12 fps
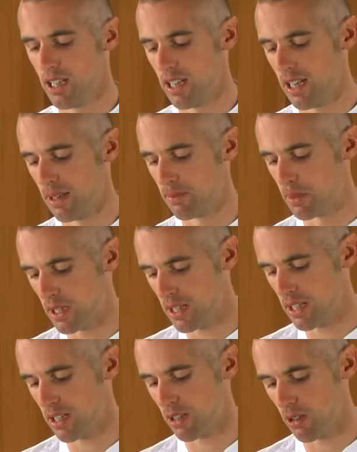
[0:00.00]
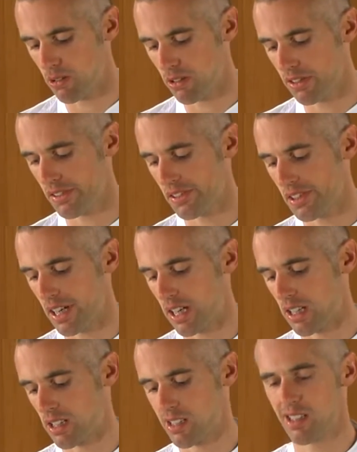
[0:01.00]
But any longer than
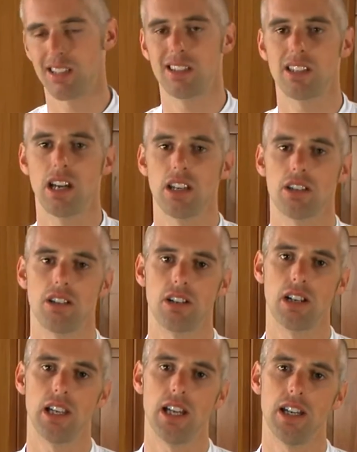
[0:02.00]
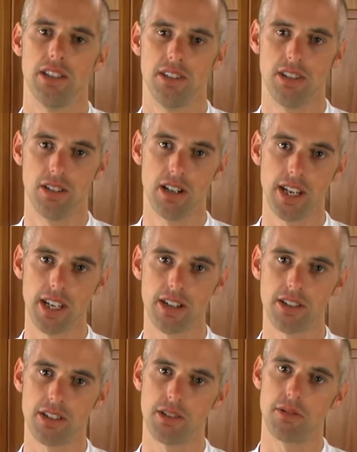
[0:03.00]
that and it's going to start to go cloudy. So the idea
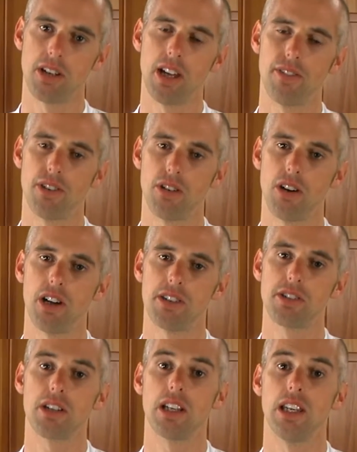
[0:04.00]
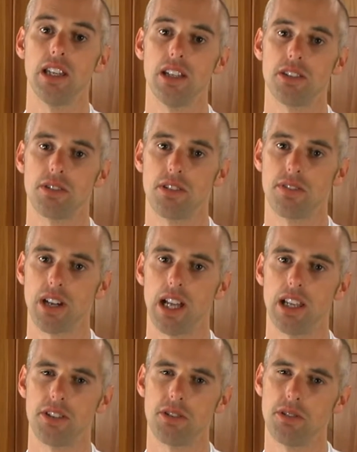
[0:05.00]
is that you want to have a nice clear sort of
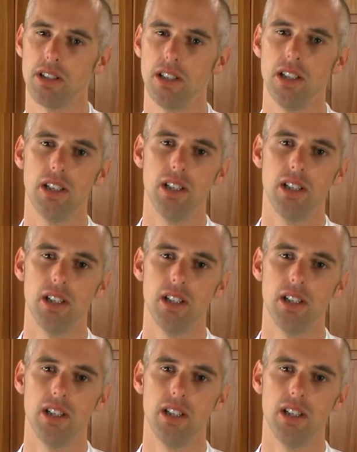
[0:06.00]
colour to it